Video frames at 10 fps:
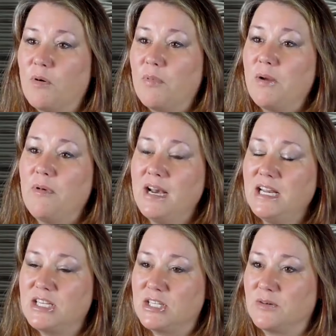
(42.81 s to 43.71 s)
what we want
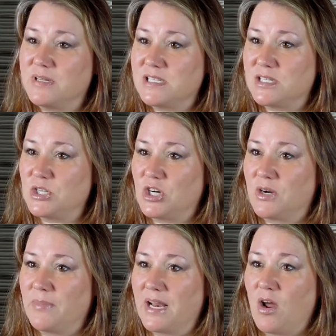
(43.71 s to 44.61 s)
to do is
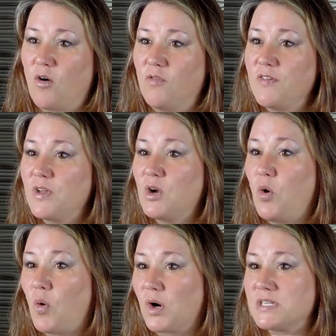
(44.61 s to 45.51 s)
determine over the
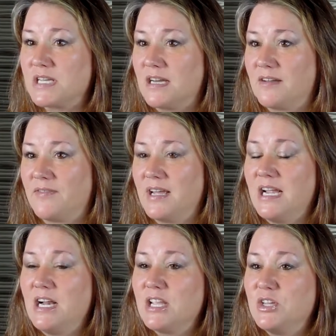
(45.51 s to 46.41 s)
course of
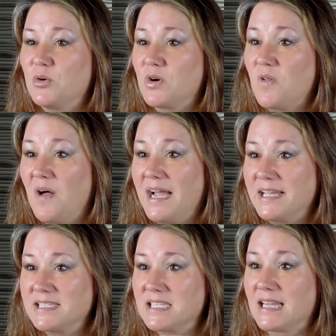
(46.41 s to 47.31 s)
your
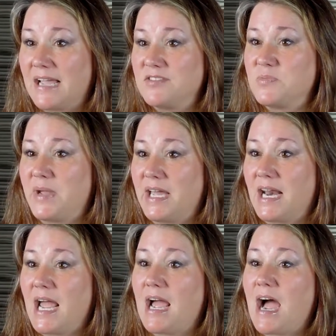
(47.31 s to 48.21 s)
client's
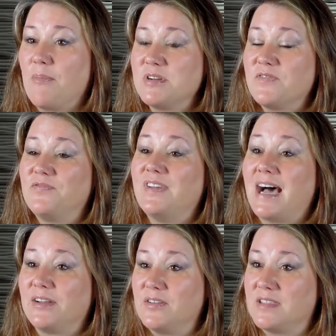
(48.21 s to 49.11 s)
lifespan how much
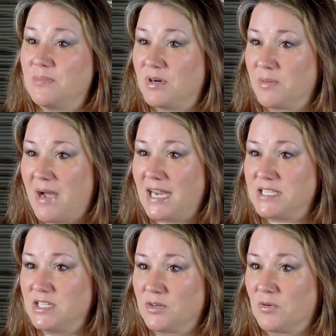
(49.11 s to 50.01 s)
value they bring
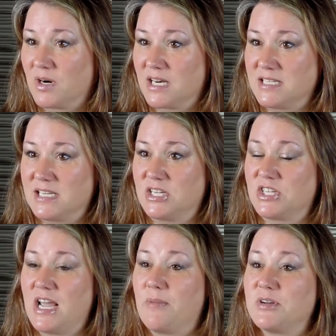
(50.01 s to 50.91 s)
back to your
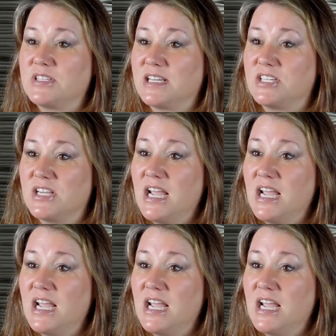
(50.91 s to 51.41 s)
organization, how much they